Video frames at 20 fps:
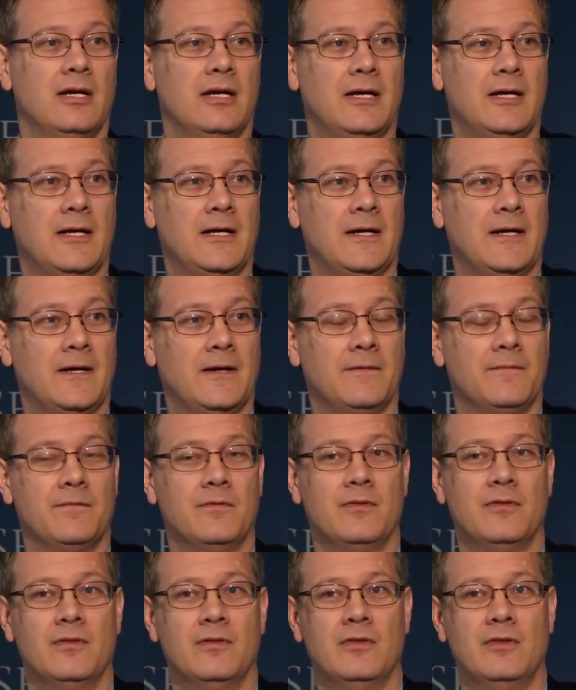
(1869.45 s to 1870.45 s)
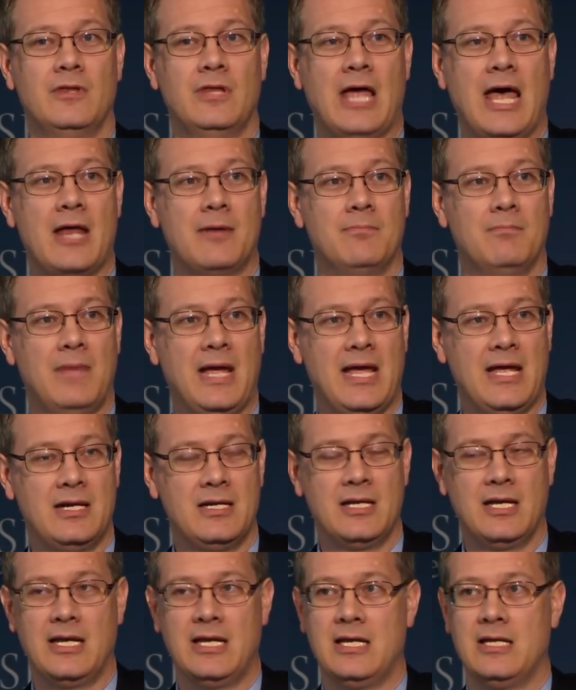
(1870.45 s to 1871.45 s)
uh, that
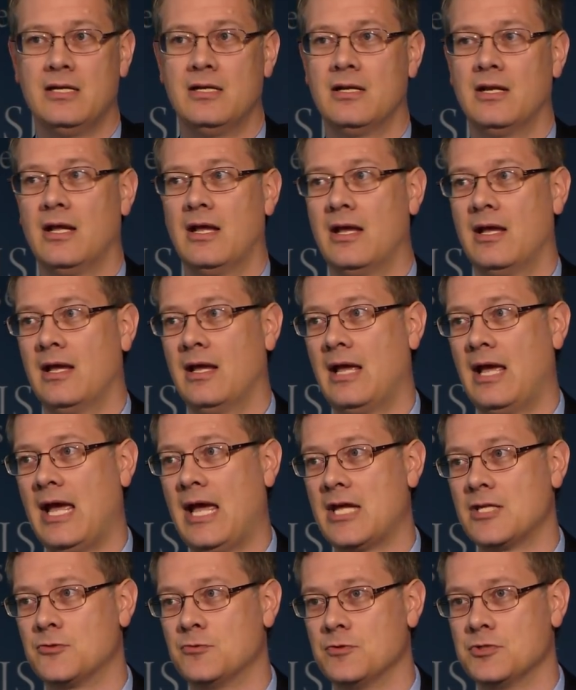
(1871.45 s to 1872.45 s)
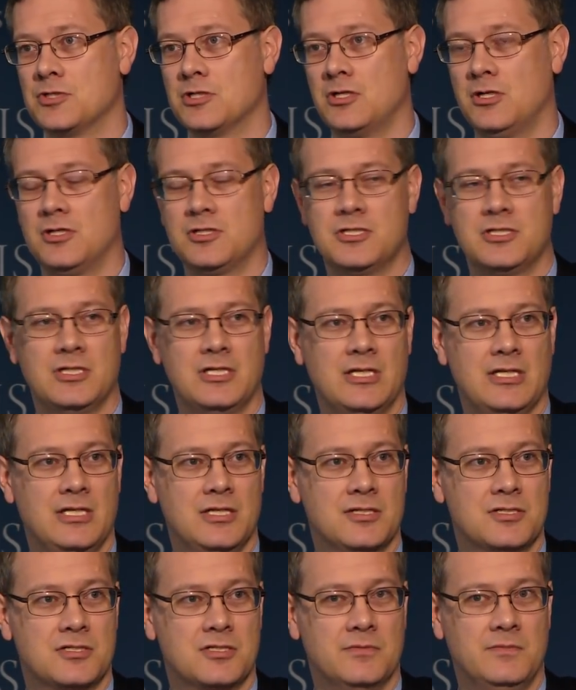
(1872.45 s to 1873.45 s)
mandate has resulted
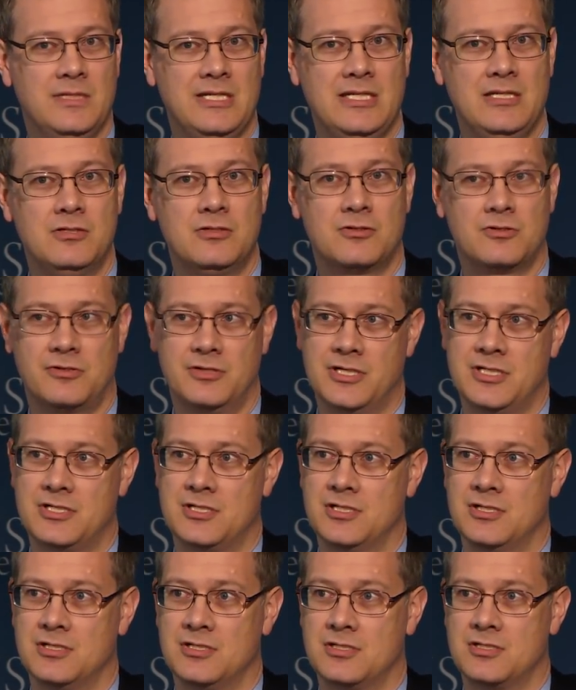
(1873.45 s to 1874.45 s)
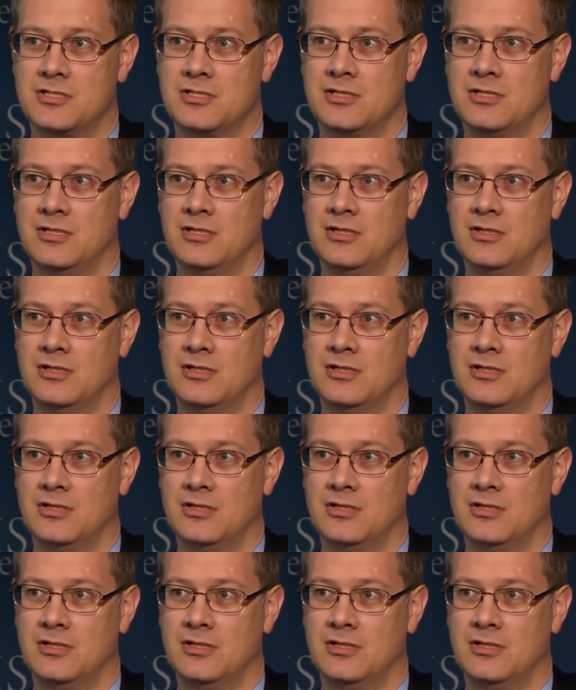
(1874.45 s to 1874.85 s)
in some increases